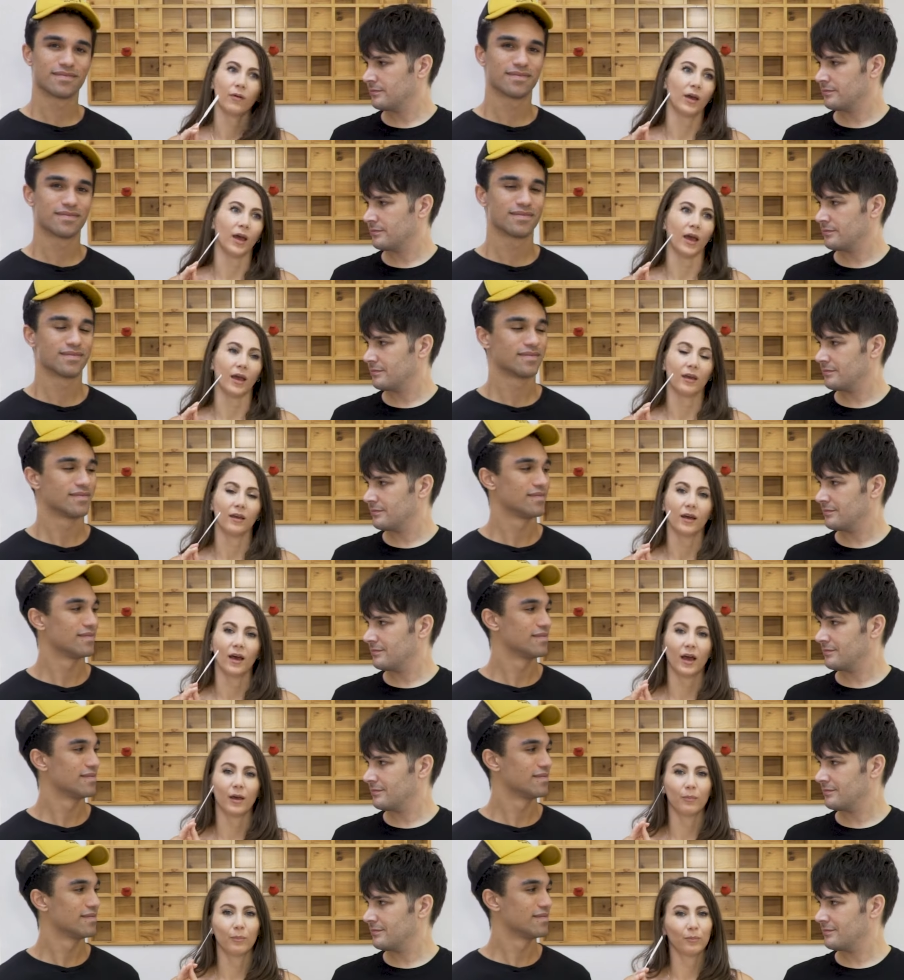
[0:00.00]
Speaker 1: okay.
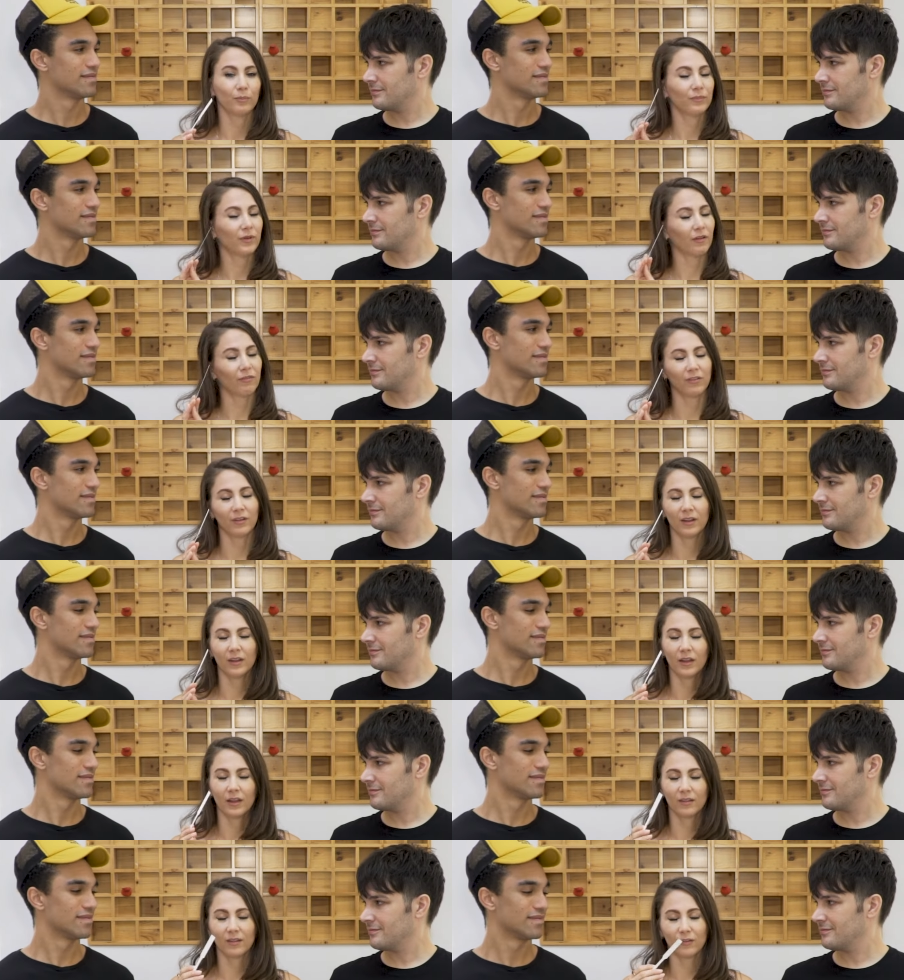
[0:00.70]
I
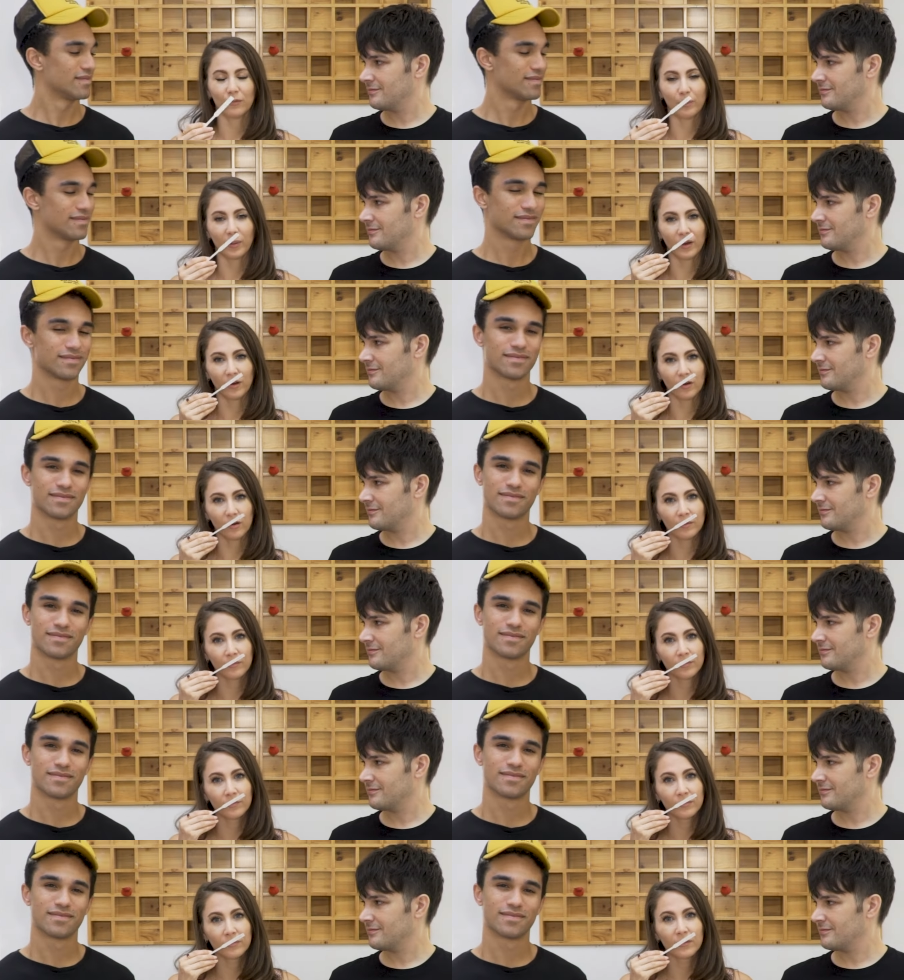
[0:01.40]
definitely like this better.
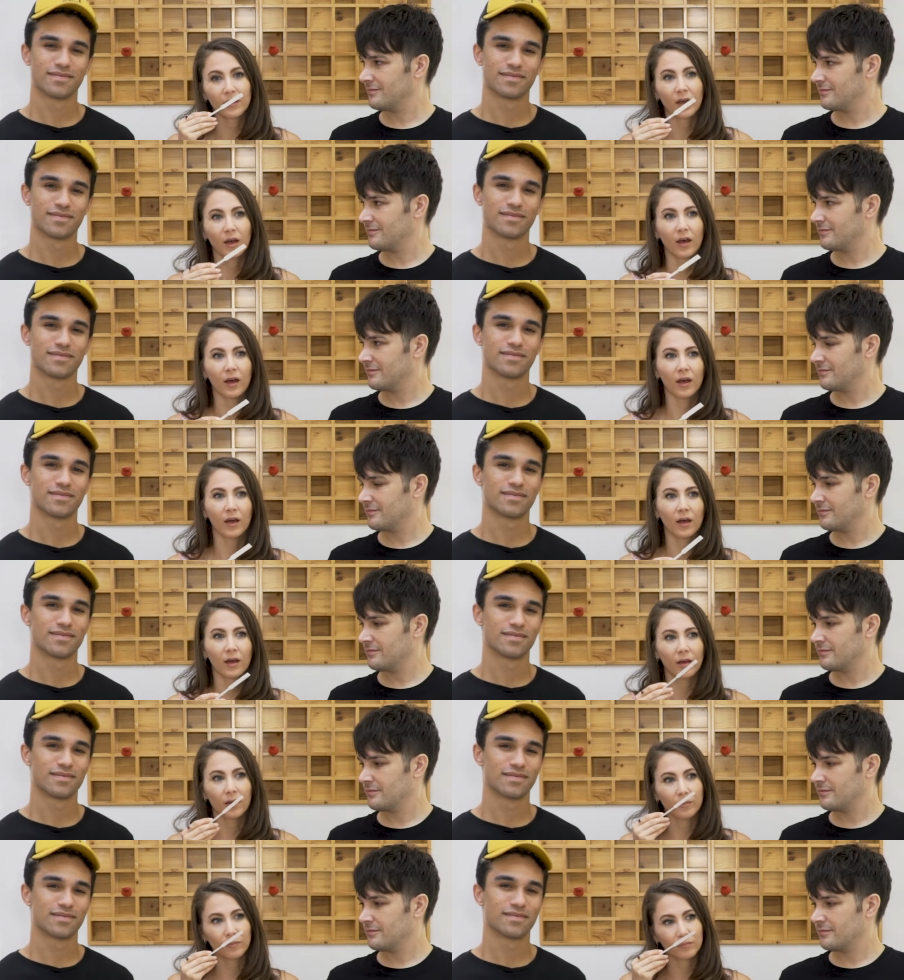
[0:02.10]

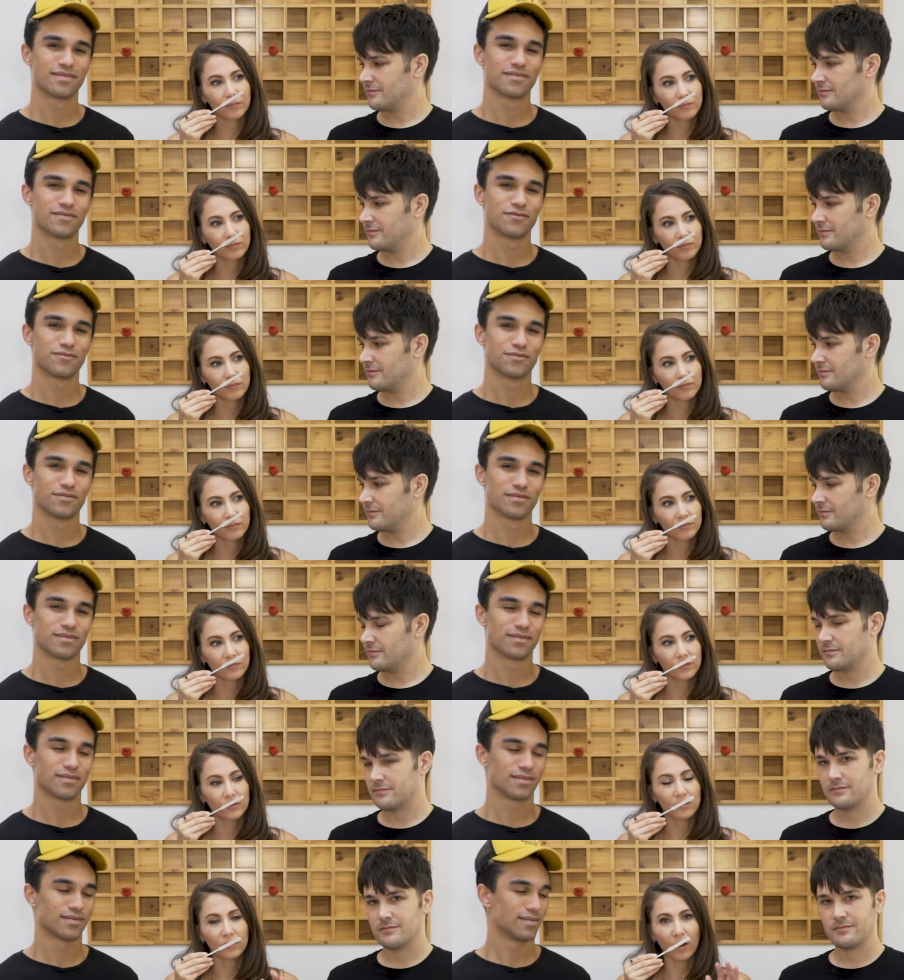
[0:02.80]
Um,
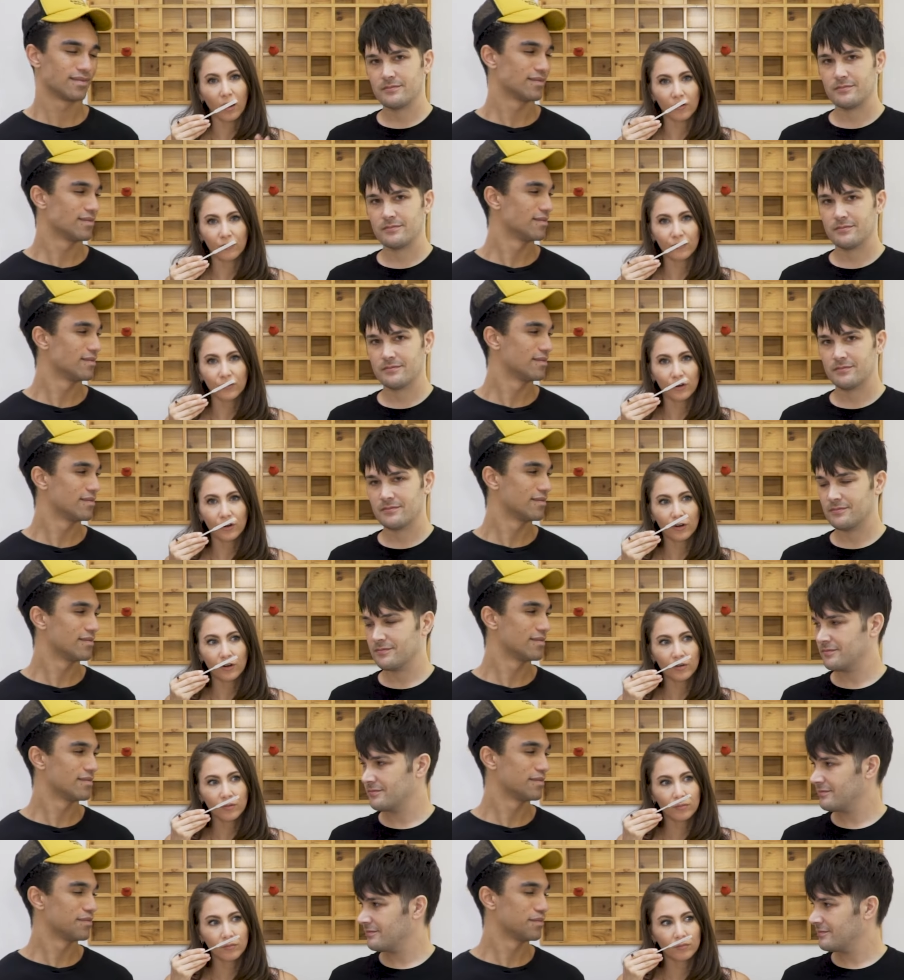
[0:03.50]

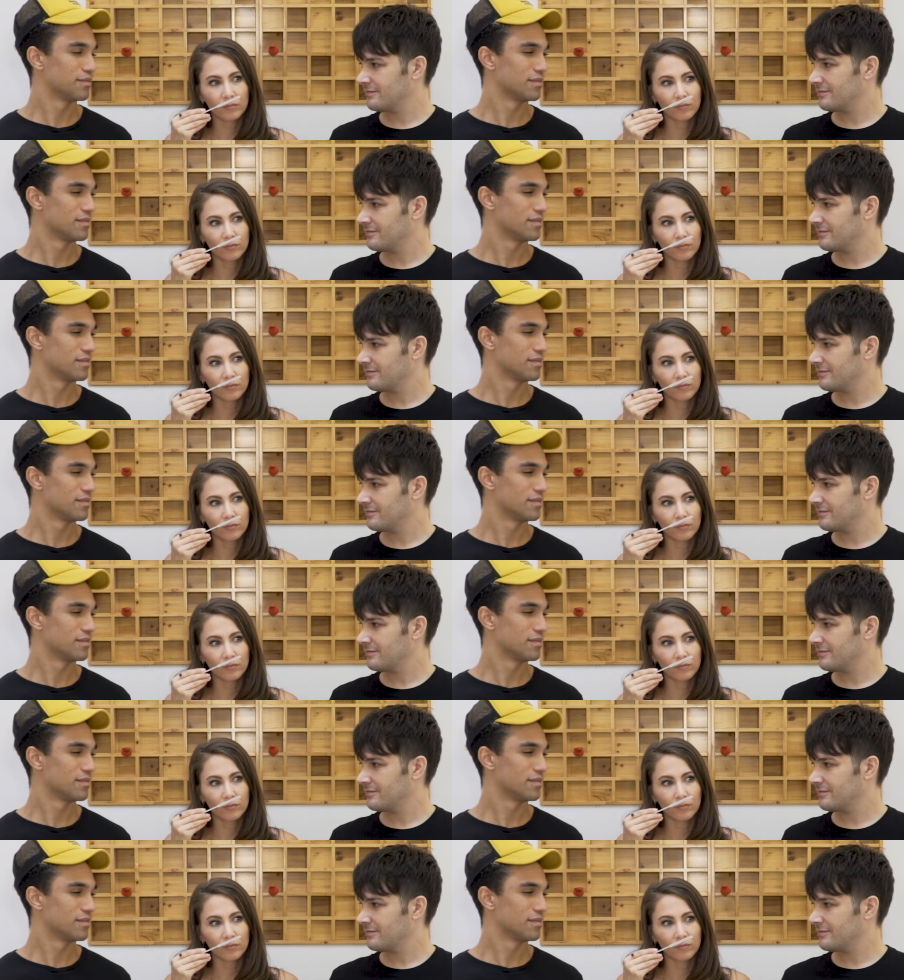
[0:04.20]
softer.